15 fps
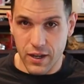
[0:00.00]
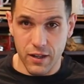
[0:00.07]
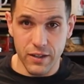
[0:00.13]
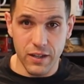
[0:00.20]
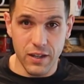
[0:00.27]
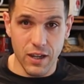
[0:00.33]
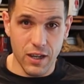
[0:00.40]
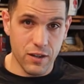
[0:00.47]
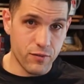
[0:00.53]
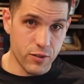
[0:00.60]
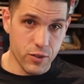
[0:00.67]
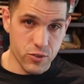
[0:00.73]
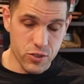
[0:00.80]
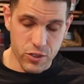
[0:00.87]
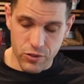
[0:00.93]
Elite and
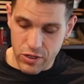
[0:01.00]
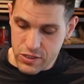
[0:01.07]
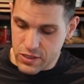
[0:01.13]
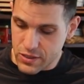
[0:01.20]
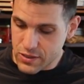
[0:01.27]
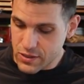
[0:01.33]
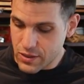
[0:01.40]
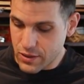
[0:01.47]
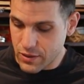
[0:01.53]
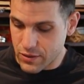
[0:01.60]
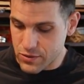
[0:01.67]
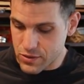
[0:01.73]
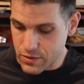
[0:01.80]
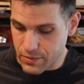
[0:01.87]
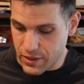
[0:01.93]
Fedosia agrestis.
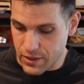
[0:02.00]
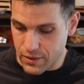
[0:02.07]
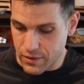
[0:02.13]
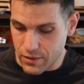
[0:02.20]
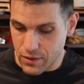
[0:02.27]
There's been